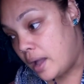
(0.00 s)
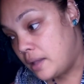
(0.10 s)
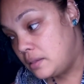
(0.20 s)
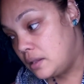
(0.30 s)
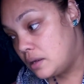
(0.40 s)

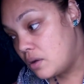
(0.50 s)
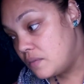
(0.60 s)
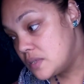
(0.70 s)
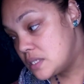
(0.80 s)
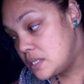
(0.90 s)
And then
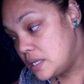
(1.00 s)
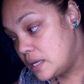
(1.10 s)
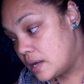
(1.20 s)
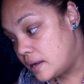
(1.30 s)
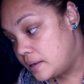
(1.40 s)

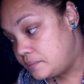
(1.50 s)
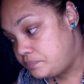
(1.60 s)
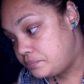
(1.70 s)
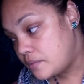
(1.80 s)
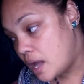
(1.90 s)
obviously
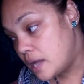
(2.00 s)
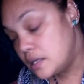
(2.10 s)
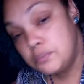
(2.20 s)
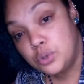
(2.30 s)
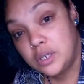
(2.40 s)
I
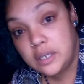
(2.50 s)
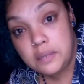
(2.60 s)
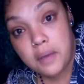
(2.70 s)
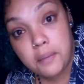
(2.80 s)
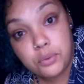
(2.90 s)
didn't put
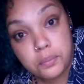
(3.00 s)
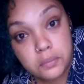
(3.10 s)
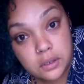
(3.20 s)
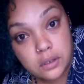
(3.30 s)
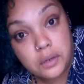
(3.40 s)
cream, I put
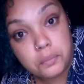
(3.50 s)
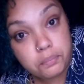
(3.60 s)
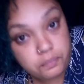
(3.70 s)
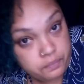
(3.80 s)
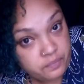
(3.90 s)
milk and
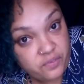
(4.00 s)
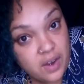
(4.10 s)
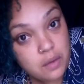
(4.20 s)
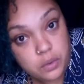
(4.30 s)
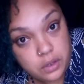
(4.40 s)

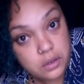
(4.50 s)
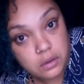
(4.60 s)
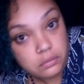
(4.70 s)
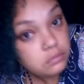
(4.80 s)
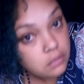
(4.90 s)
flour, you
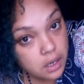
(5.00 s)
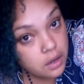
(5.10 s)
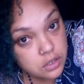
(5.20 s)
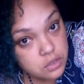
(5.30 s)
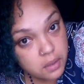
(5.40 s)
know,
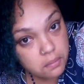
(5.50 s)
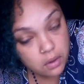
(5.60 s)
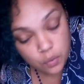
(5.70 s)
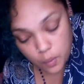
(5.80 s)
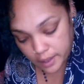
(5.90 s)
and I had to make
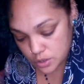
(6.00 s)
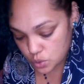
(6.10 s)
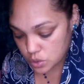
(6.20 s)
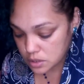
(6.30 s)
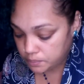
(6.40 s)
my own white
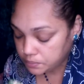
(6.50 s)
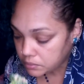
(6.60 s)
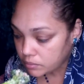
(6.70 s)
sauce.